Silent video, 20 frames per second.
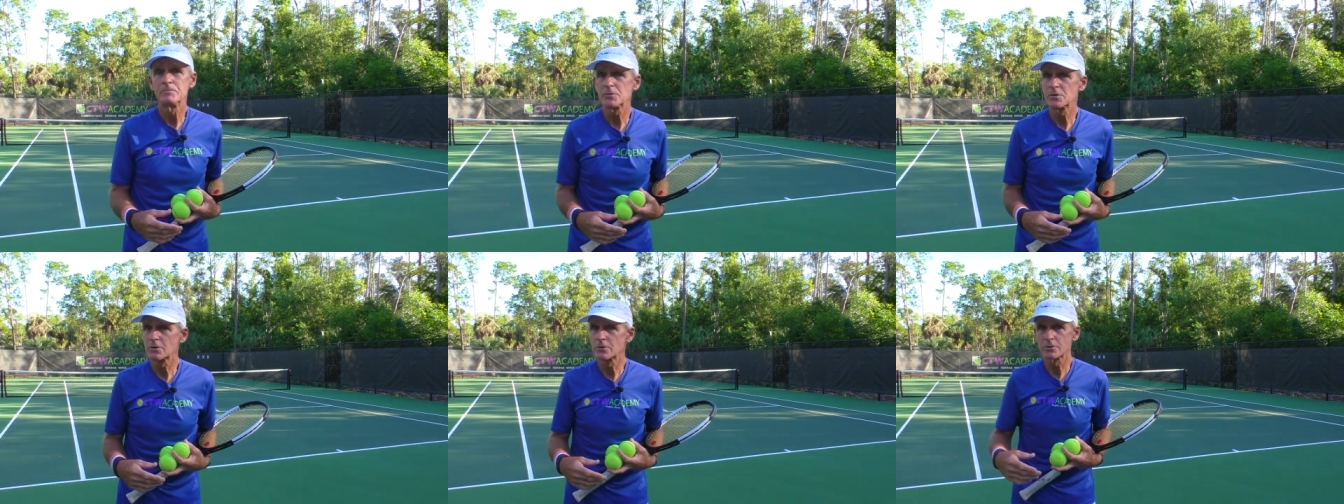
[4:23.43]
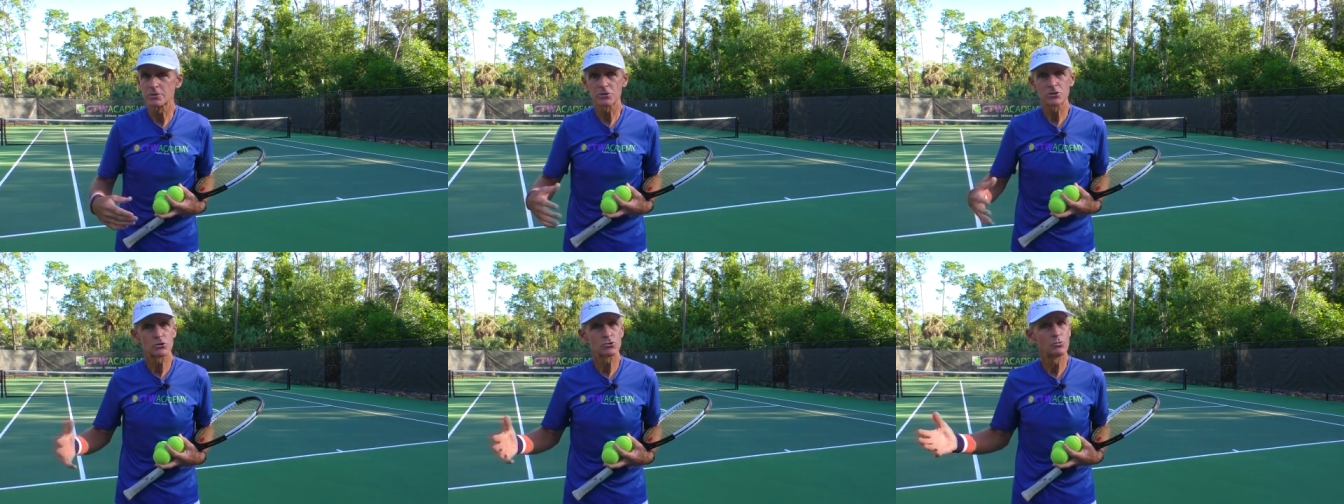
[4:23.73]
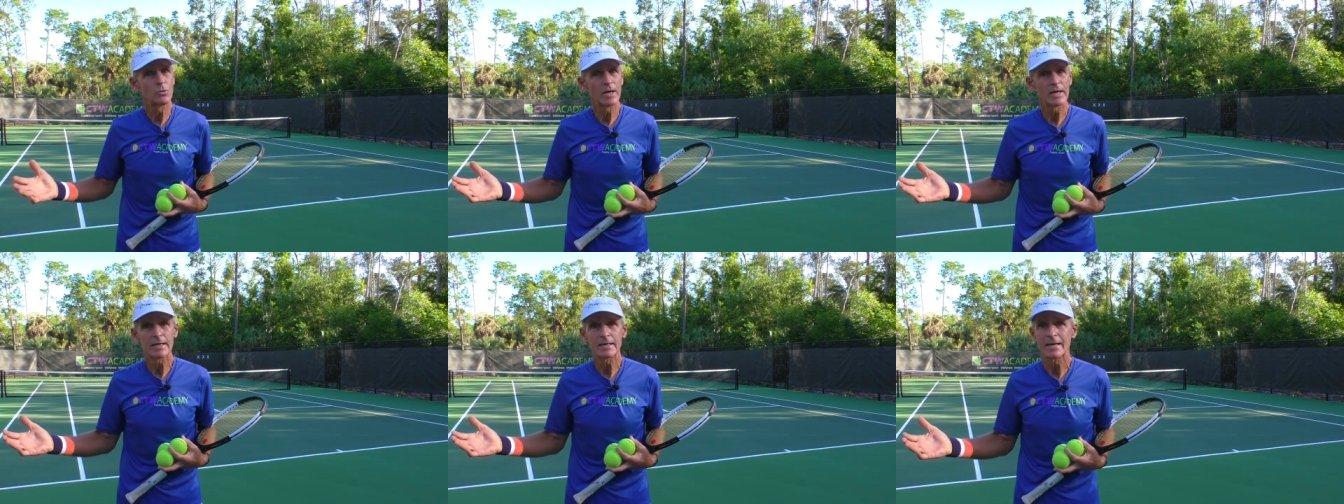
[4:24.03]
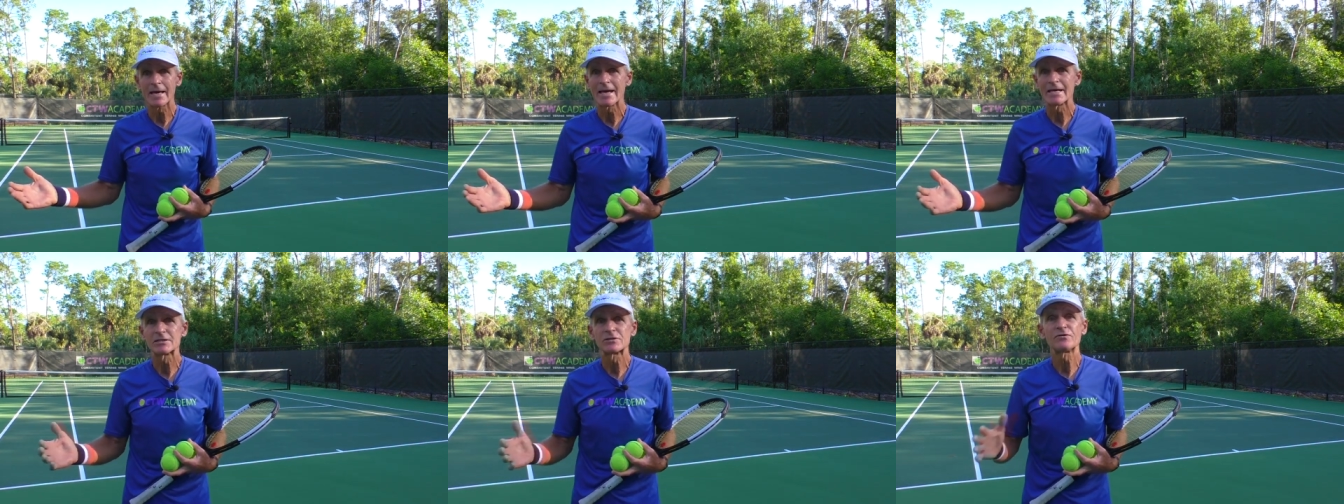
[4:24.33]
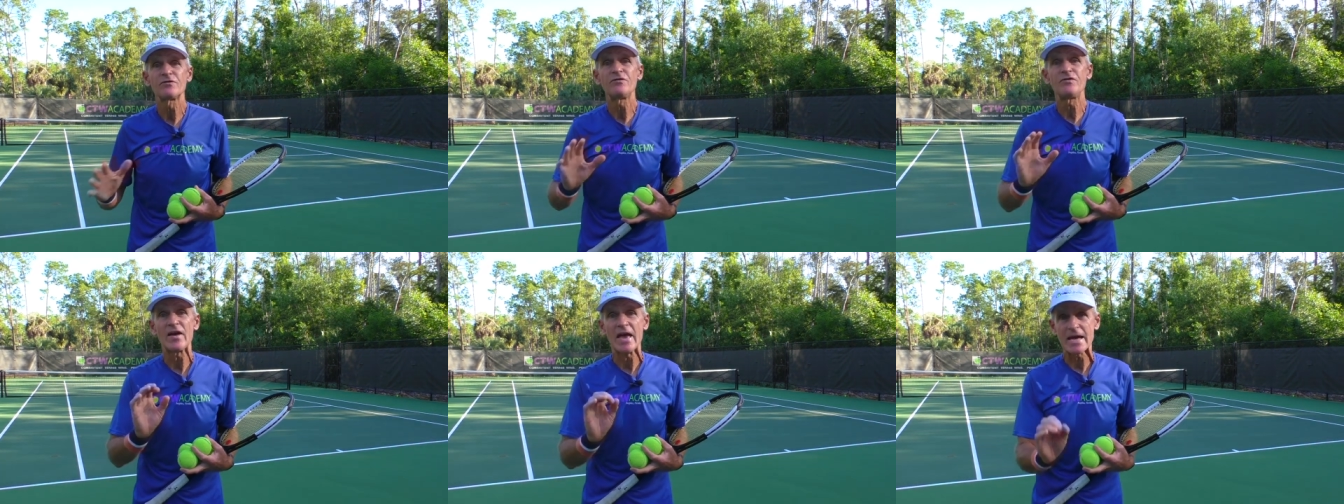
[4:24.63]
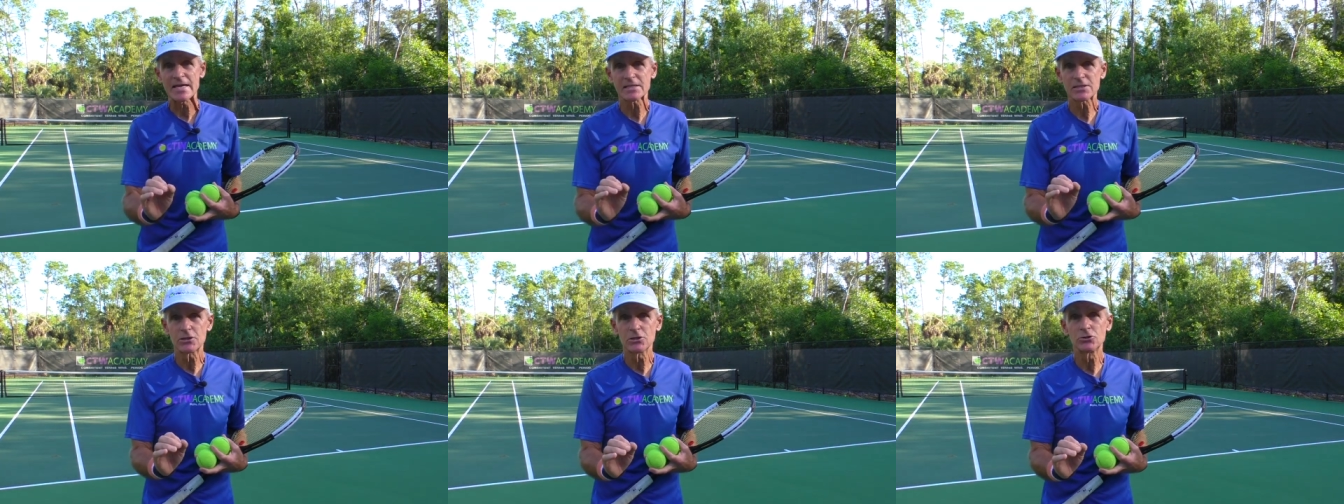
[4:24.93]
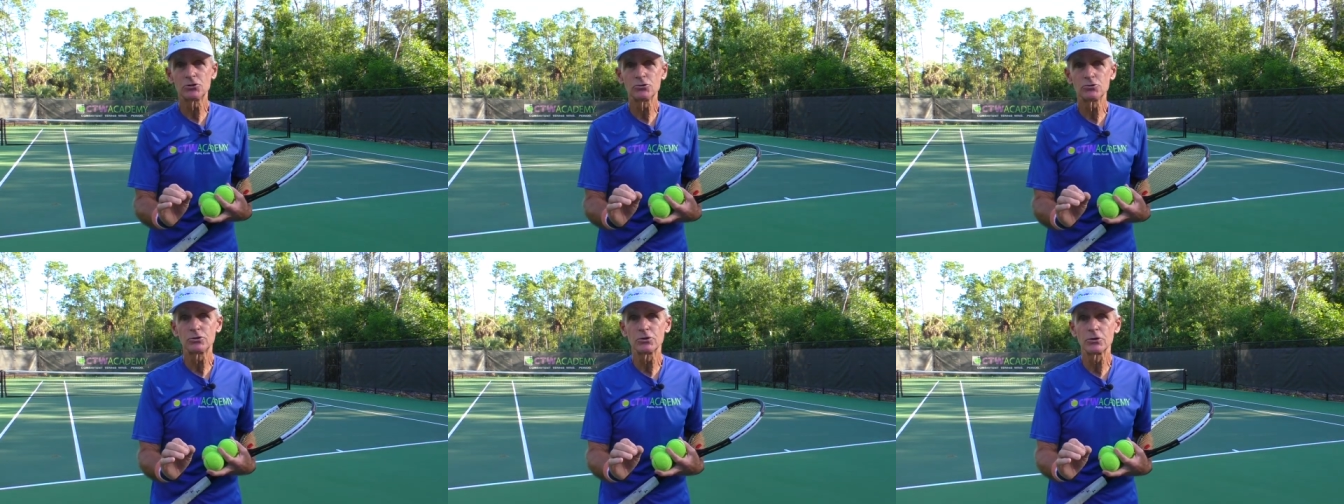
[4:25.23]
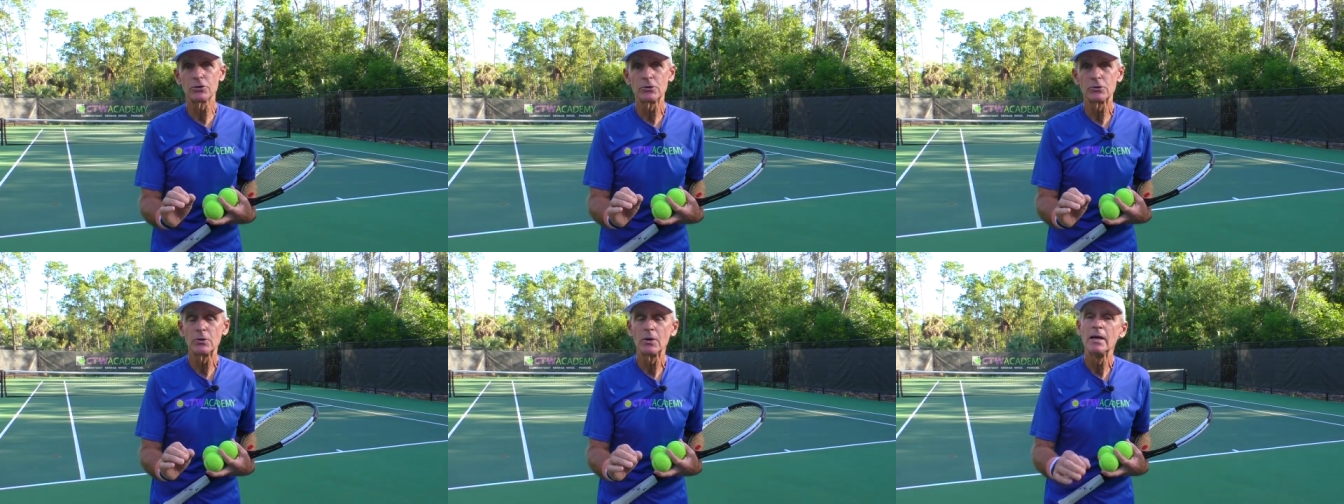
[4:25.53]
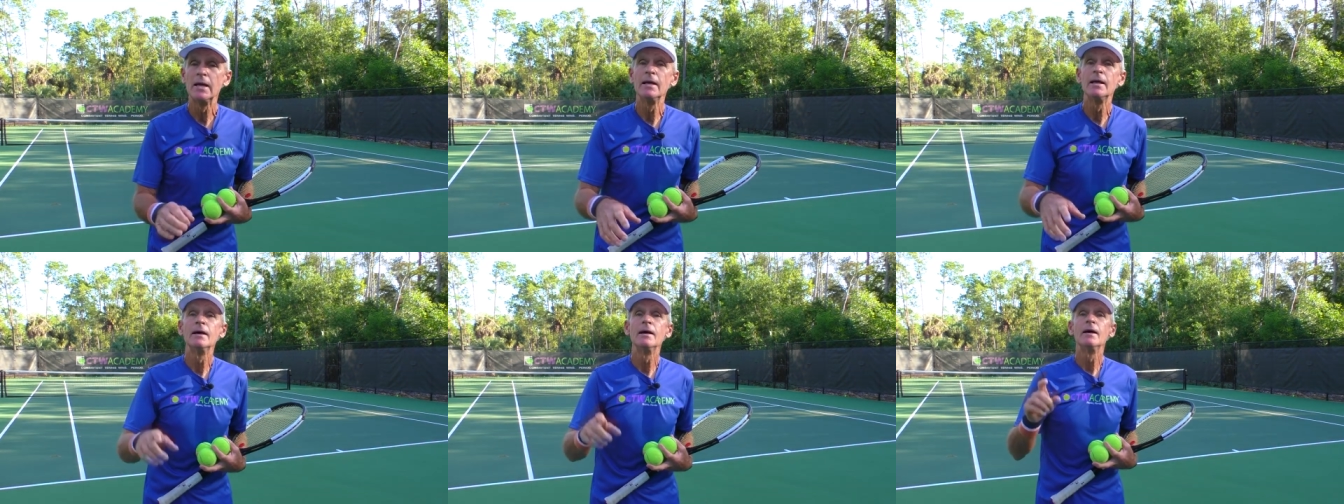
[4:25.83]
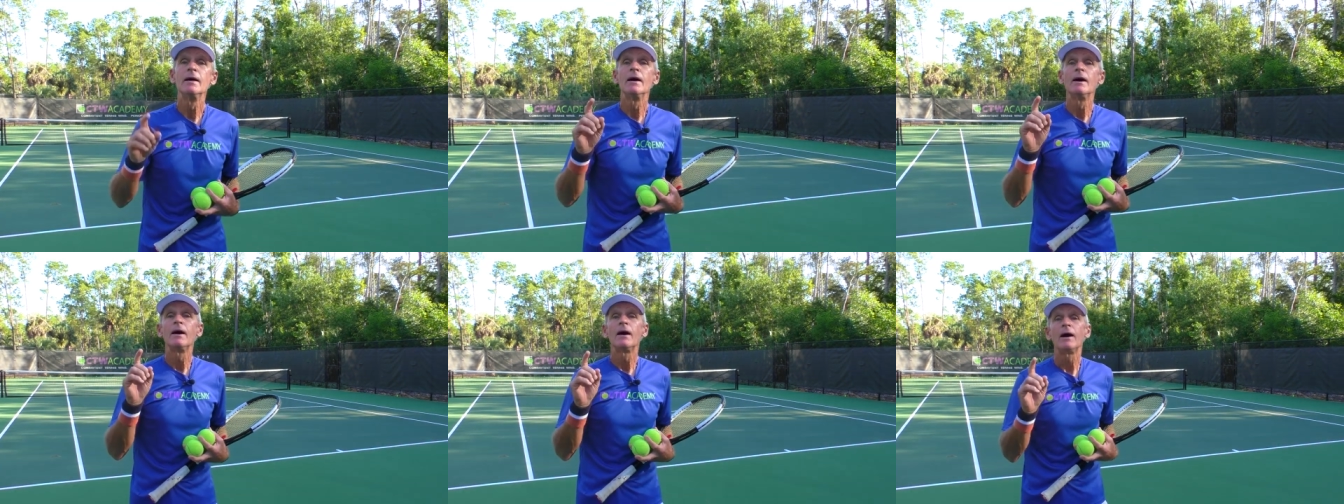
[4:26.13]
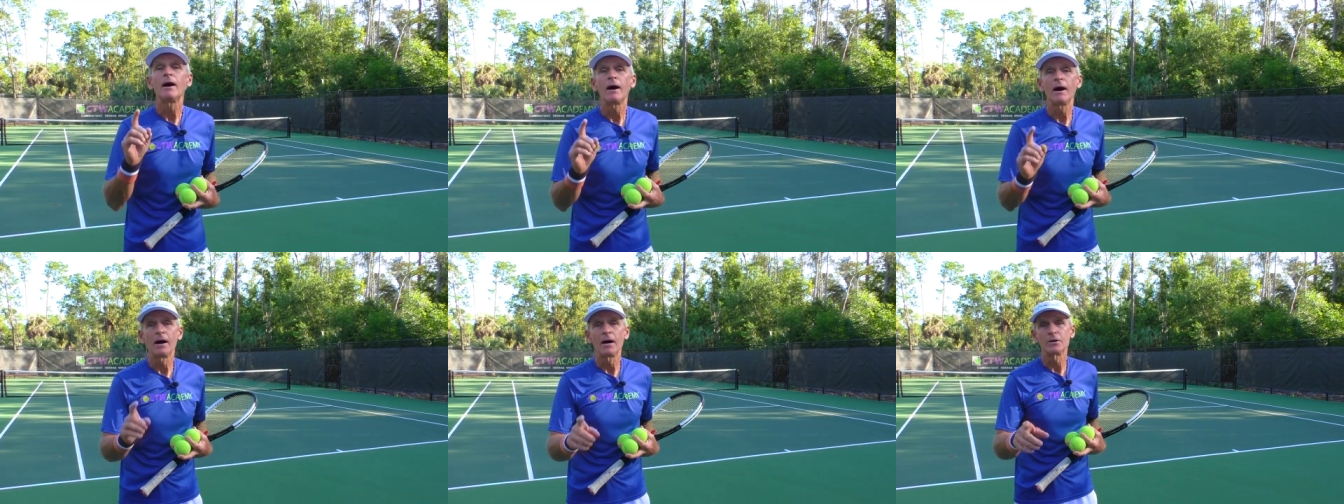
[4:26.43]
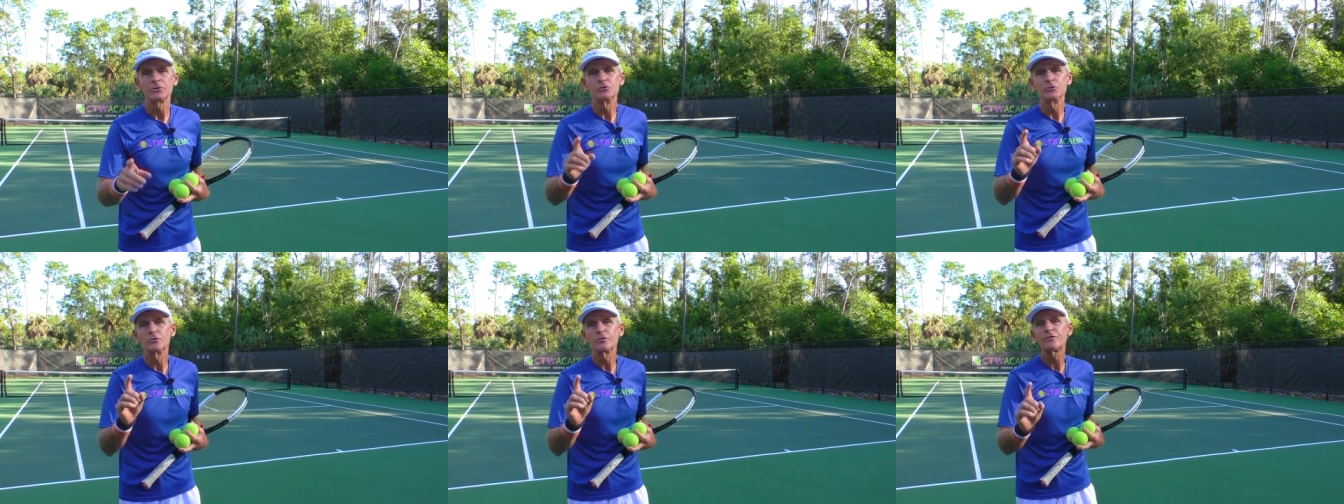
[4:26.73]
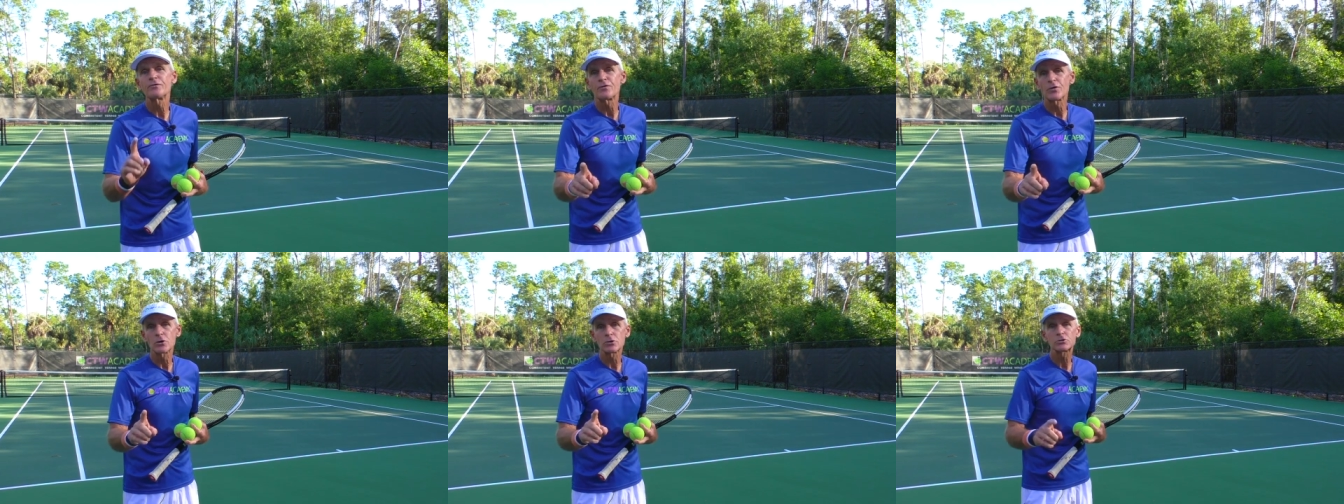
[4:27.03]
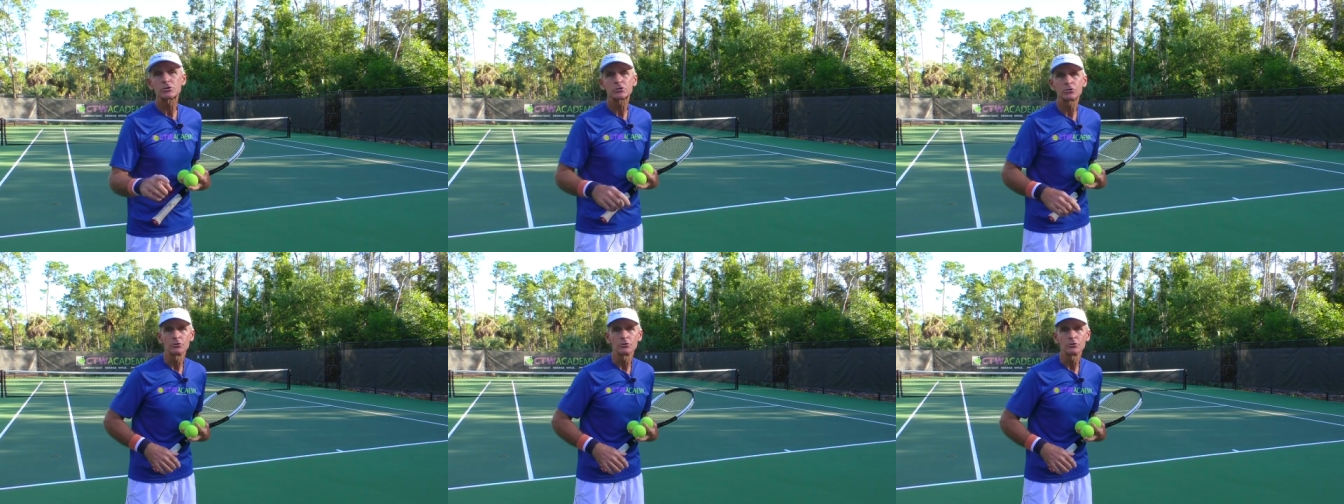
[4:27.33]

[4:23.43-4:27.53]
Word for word: You're gonna swing as fast as you do on your first